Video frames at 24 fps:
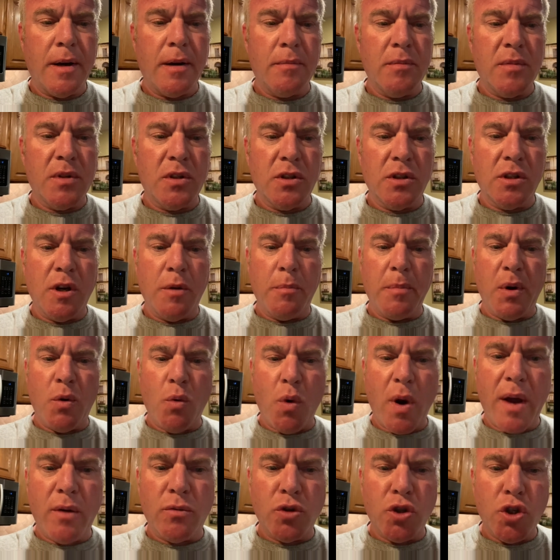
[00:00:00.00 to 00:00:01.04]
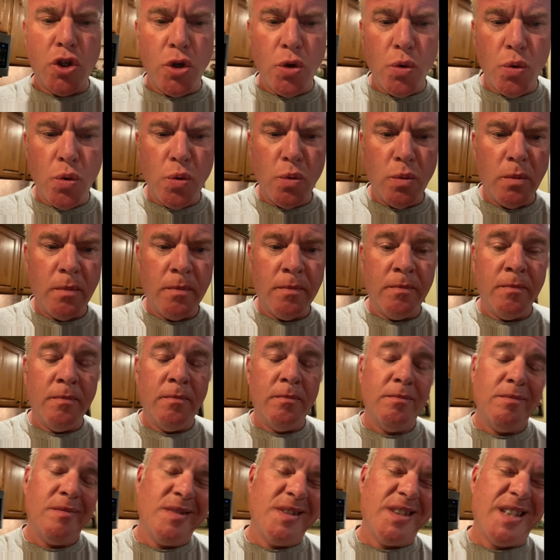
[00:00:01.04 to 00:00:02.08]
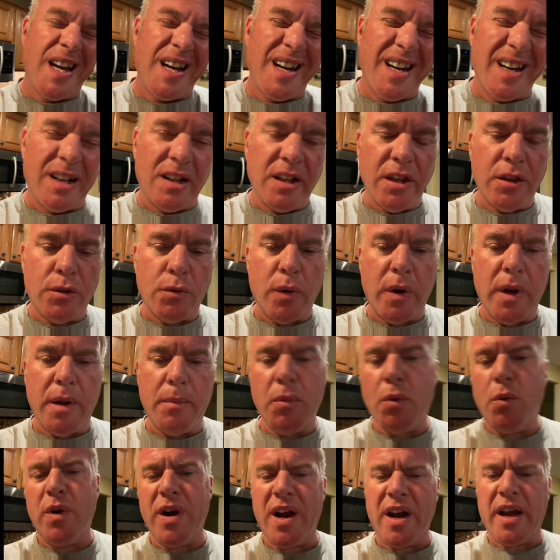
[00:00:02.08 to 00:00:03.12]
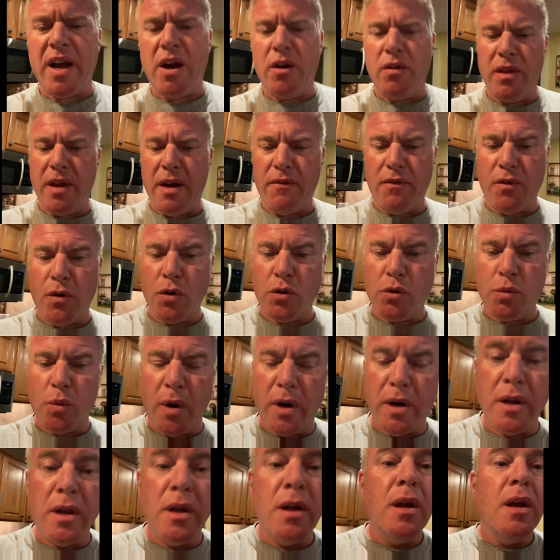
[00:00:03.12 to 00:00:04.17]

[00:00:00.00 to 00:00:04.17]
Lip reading: This is going to be round 2, technically 3, but we're not counting that first one.